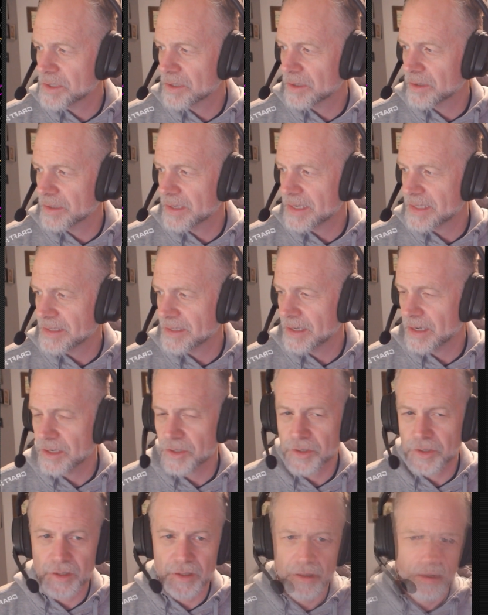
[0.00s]

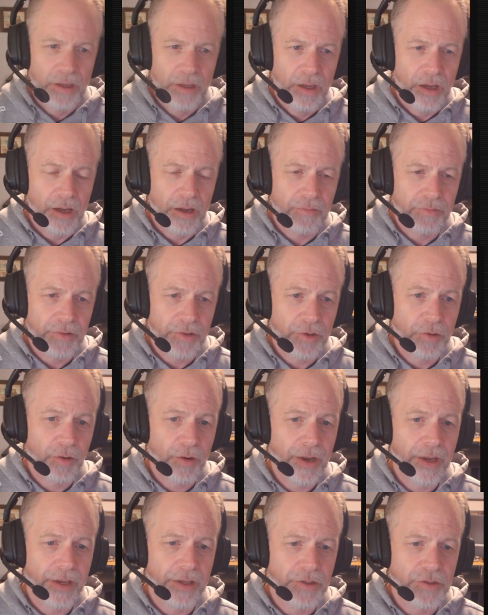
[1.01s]
destination of
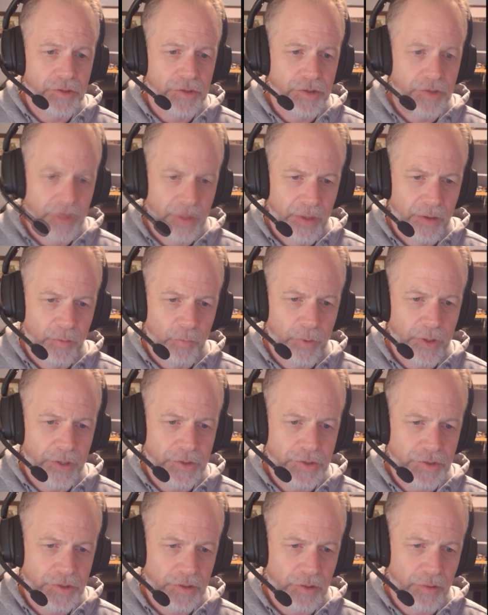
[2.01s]
Lagrange,
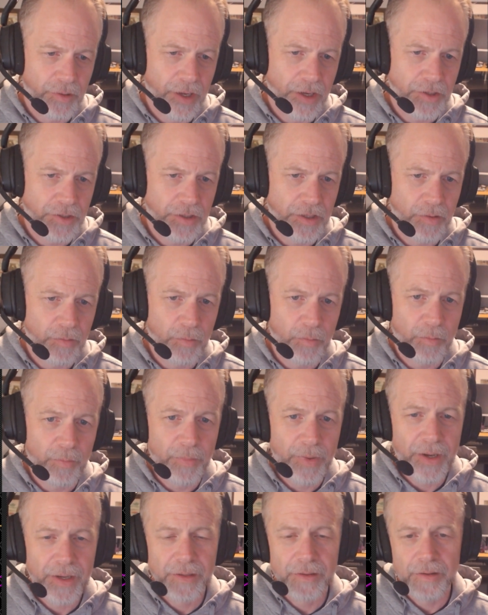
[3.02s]
which location I will
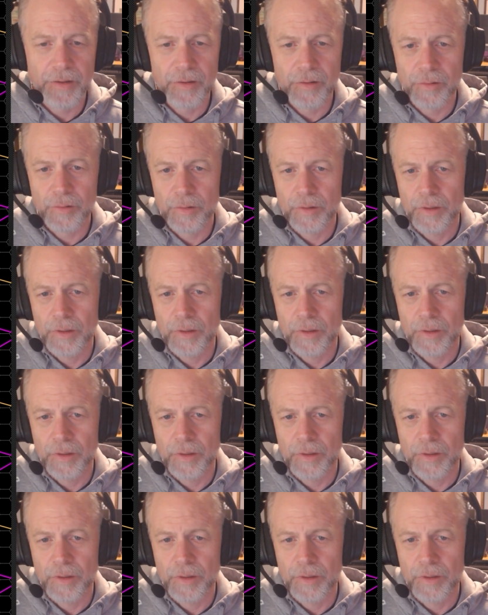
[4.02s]
remind you,